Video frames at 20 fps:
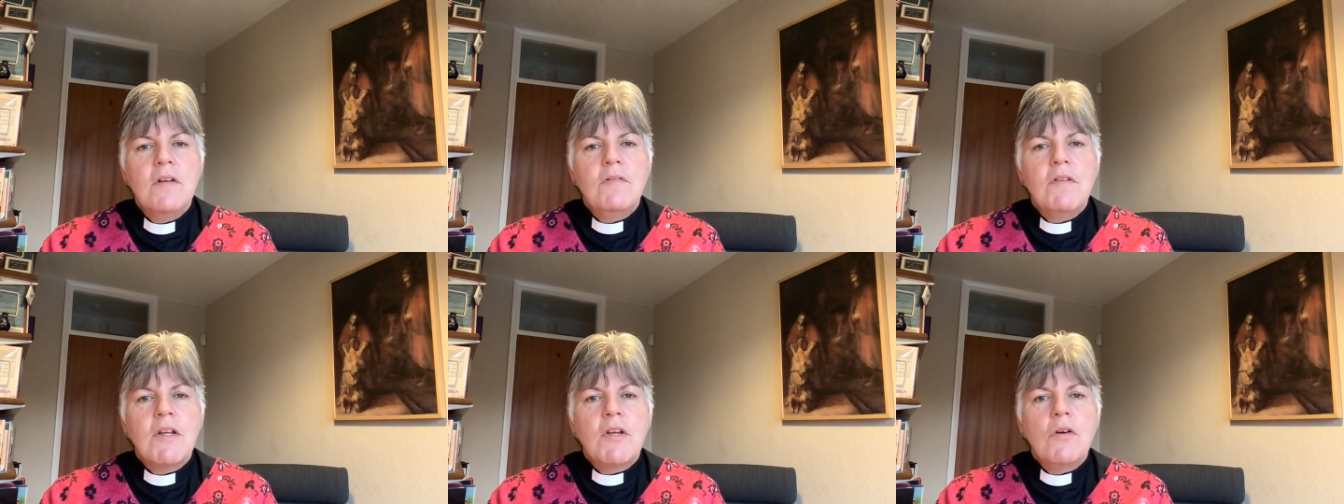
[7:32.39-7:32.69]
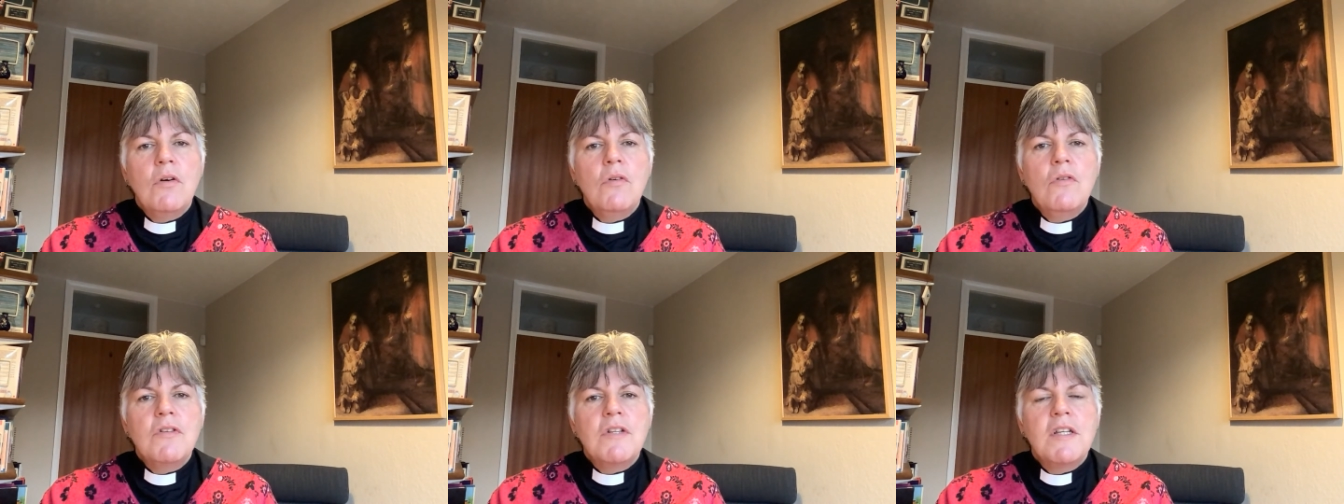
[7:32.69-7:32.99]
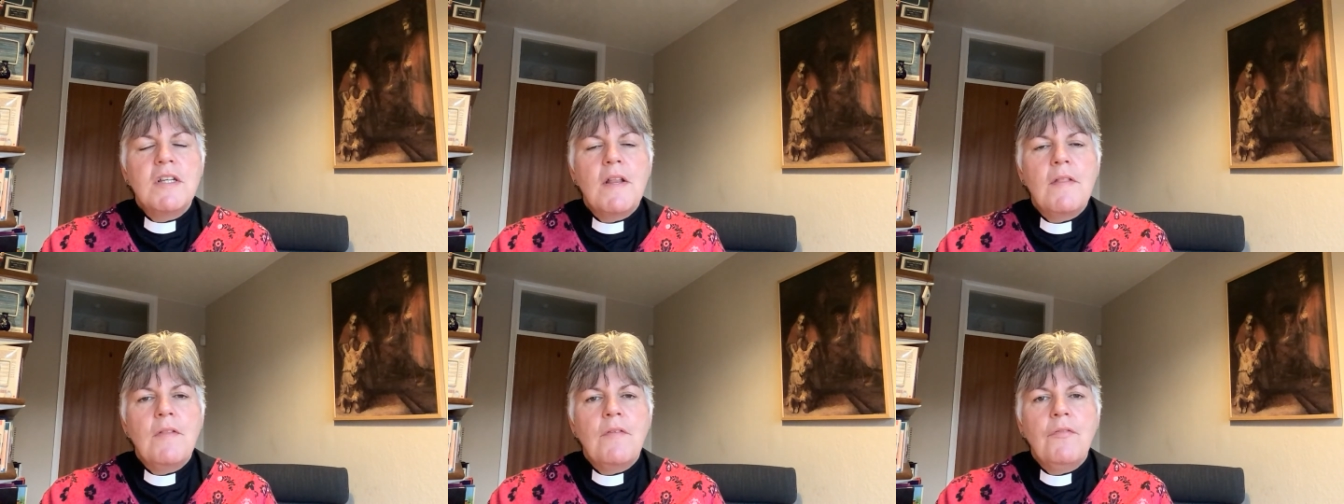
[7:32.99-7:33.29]

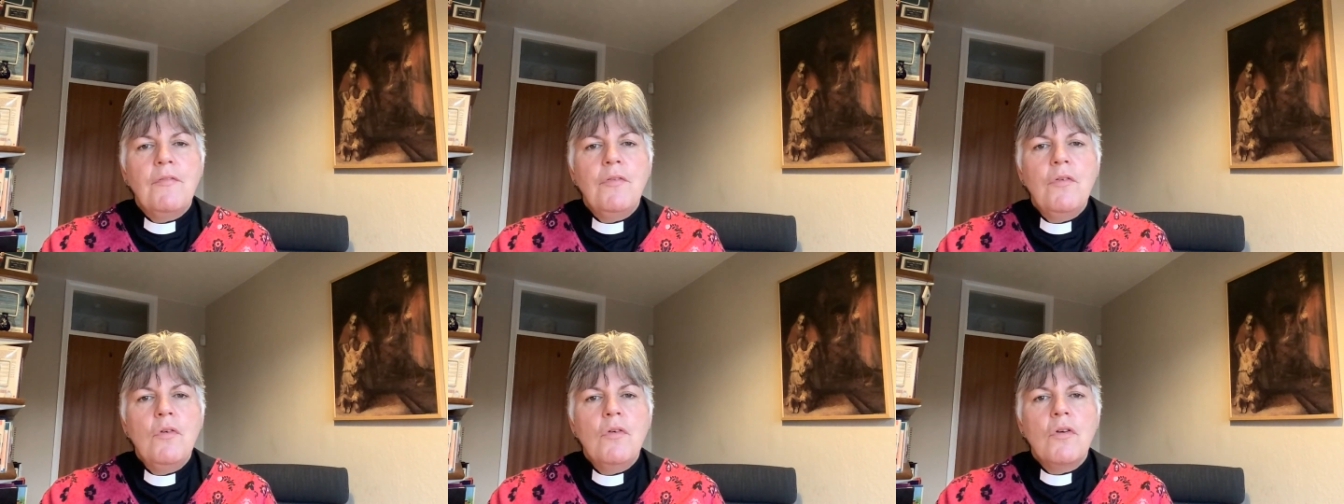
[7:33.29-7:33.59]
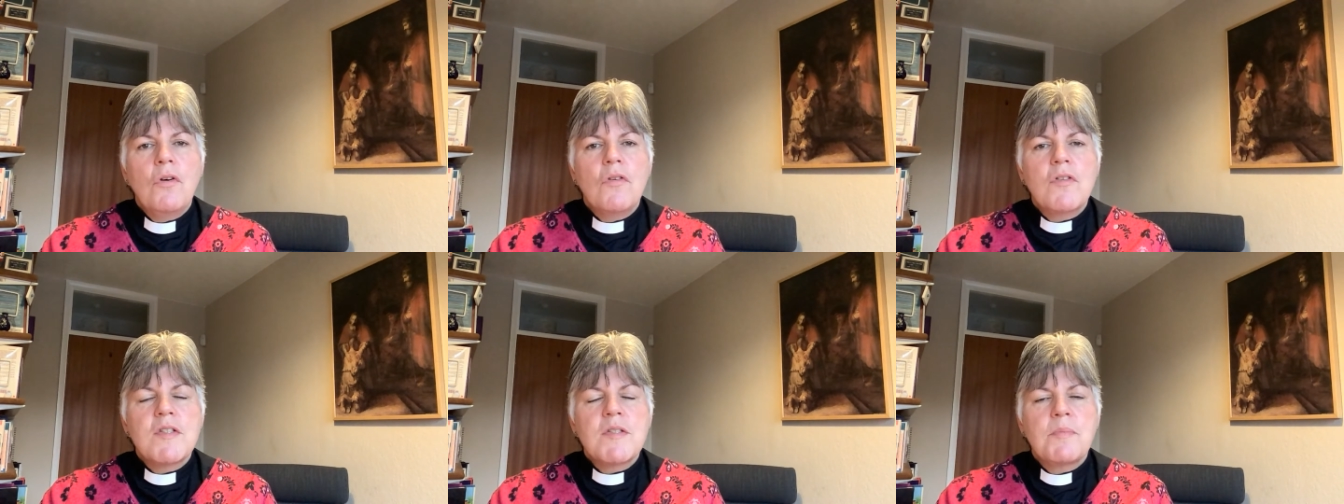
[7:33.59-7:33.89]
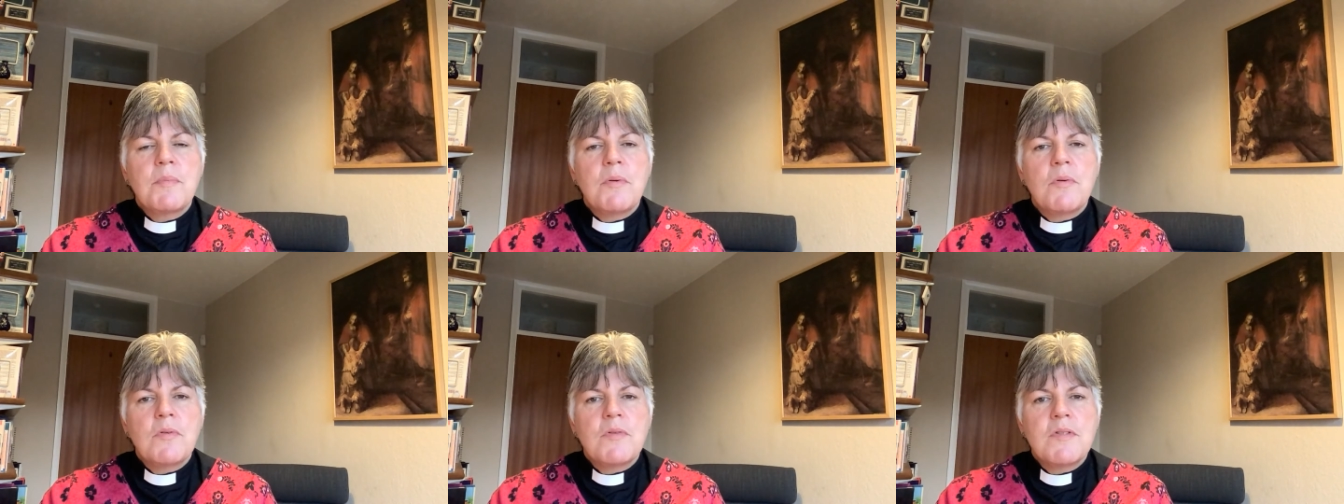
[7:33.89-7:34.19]
recorded in the four
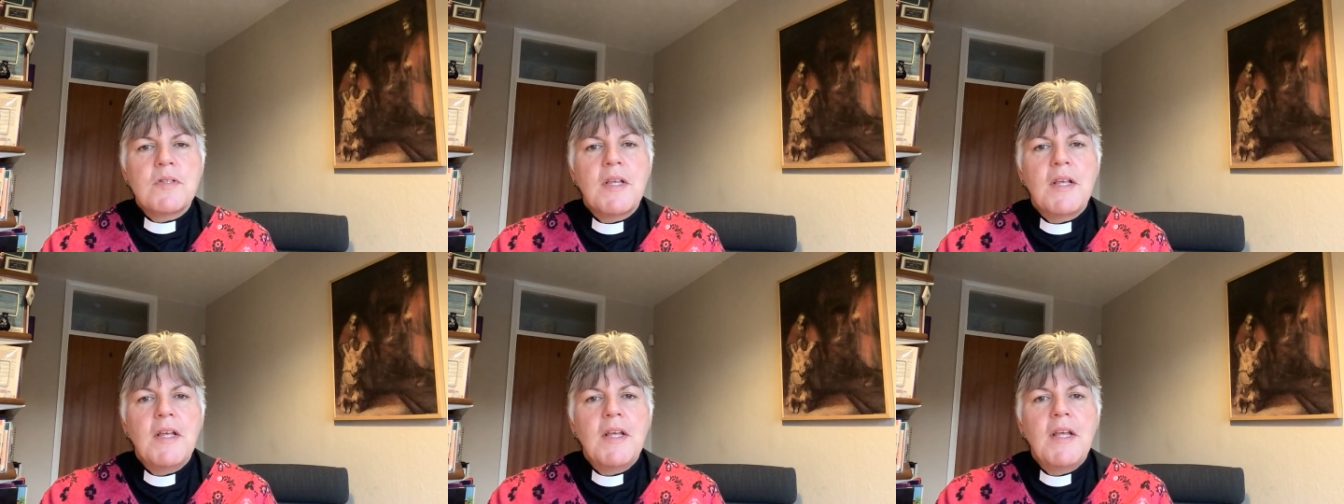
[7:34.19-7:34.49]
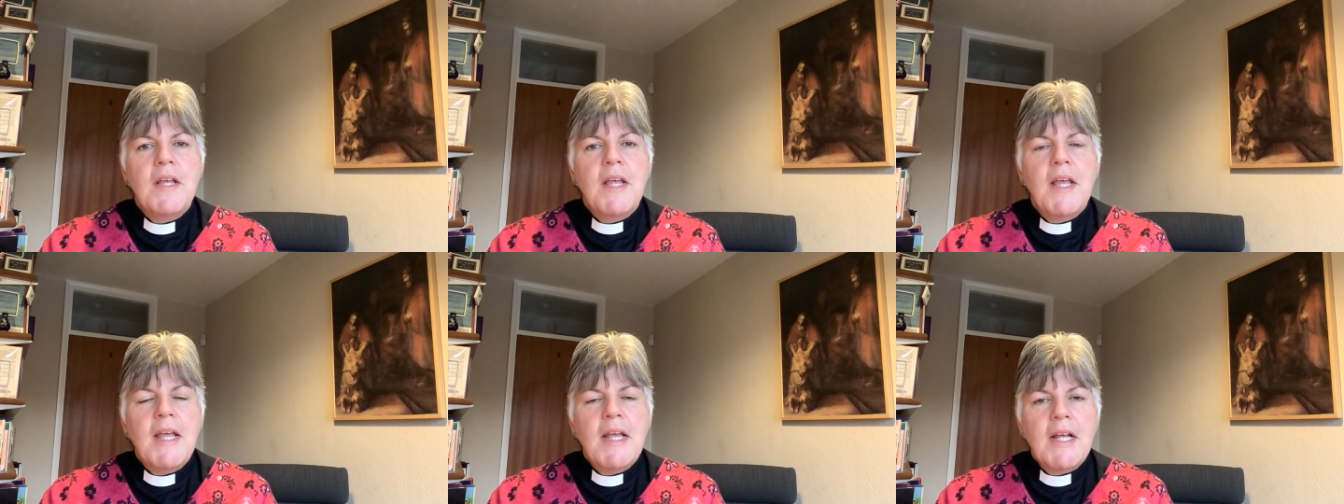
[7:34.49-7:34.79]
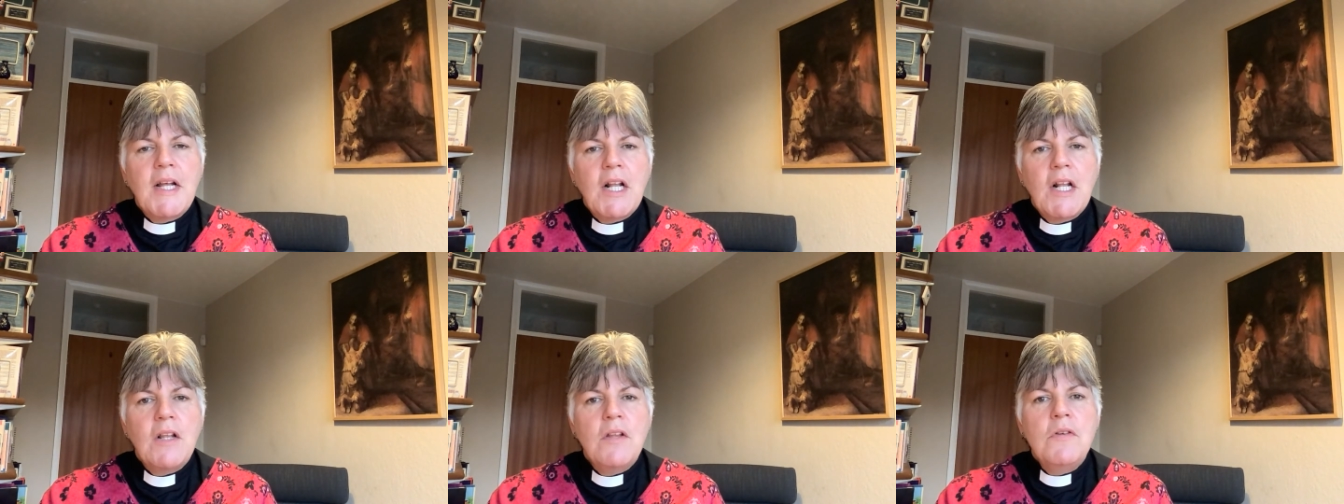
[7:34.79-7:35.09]
Gospels,
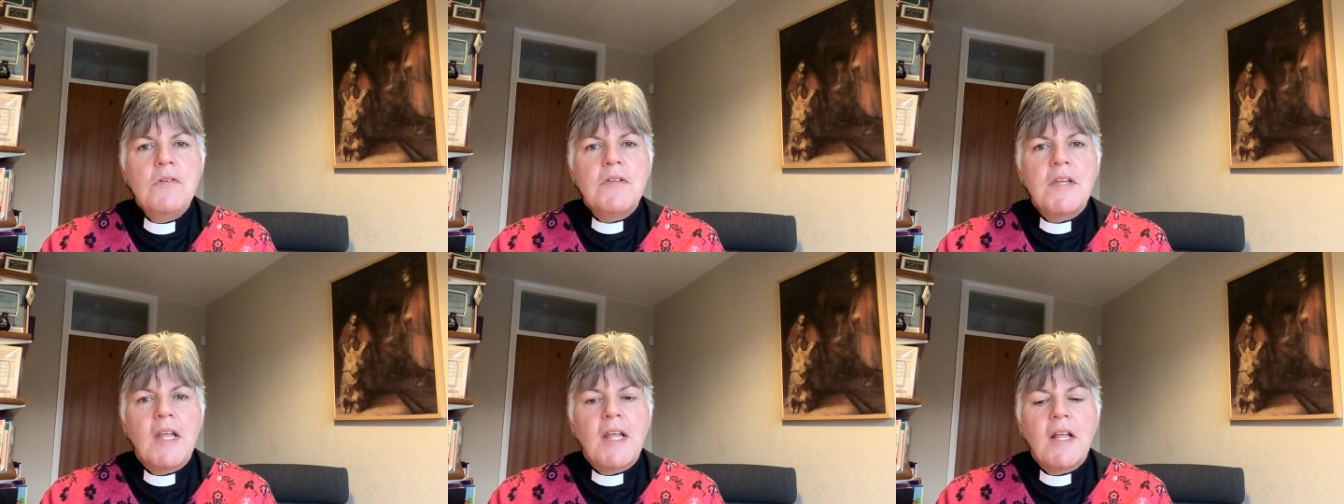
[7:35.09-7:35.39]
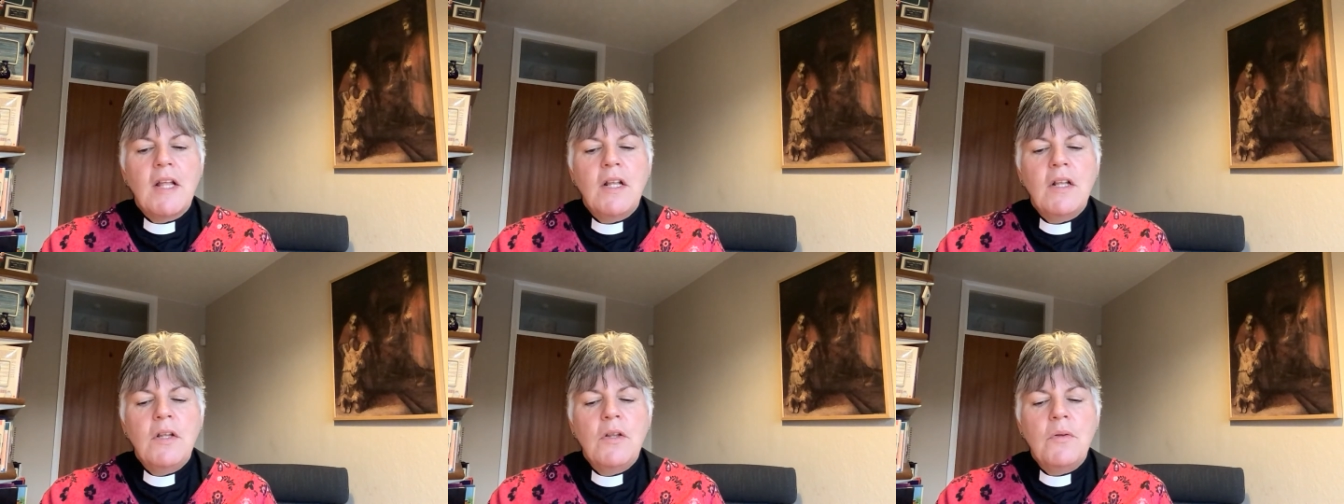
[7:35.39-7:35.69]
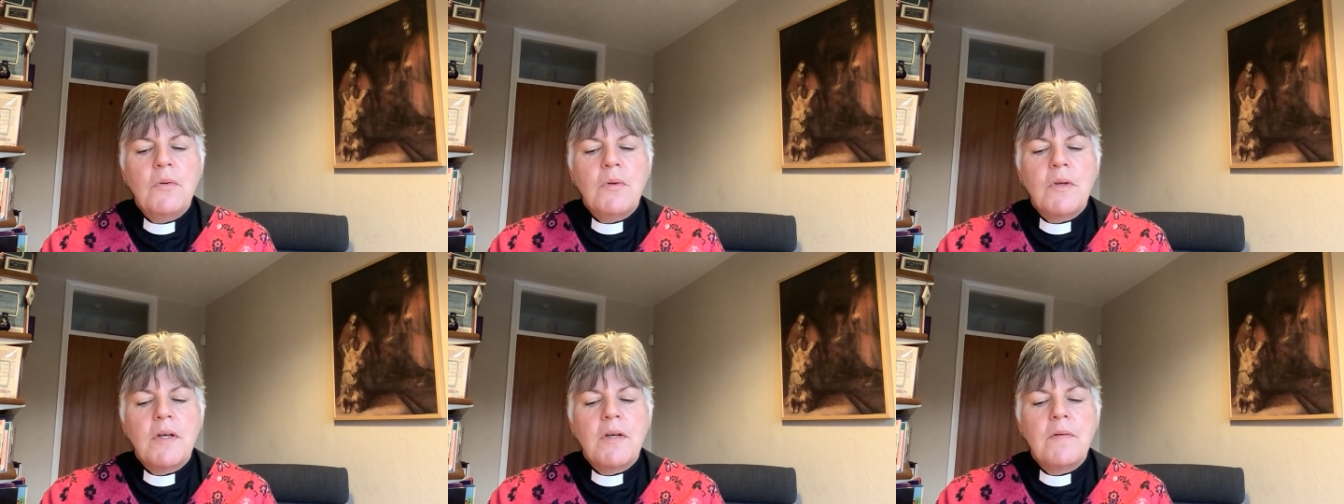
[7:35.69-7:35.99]
including
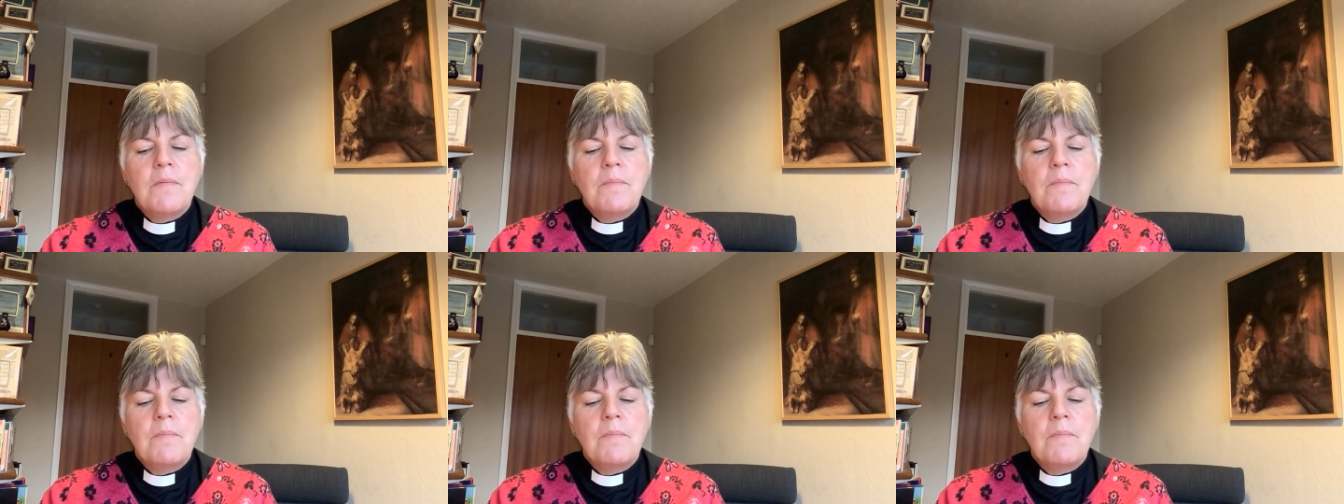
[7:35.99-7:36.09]
Luke.